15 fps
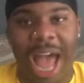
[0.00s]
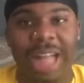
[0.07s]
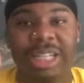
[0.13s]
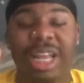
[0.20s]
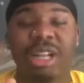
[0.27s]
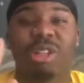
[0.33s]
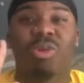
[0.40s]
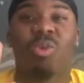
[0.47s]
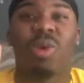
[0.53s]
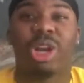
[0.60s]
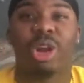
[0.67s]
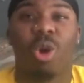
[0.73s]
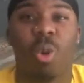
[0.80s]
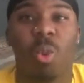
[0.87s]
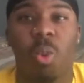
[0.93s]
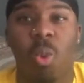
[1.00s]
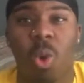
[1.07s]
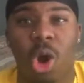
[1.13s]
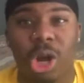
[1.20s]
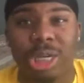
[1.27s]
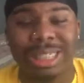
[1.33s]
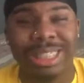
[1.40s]
think one of the
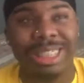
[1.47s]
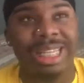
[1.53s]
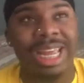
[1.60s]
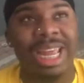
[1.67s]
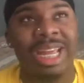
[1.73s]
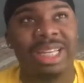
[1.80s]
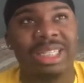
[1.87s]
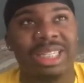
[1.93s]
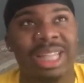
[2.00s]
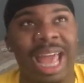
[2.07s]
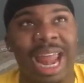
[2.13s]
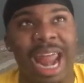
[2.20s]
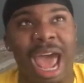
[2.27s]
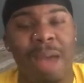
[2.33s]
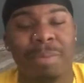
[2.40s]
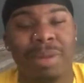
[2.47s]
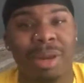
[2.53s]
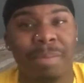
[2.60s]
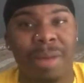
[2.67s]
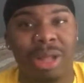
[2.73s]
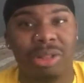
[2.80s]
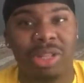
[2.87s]
worst things that happened
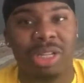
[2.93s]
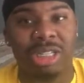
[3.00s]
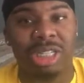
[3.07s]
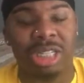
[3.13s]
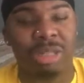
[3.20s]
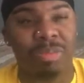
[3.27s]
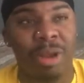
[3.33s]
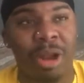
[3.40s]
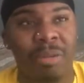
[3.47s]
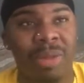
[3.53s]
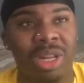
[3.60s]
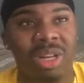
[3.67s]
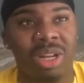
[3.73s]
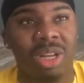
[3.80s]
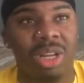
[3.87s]
about this experiment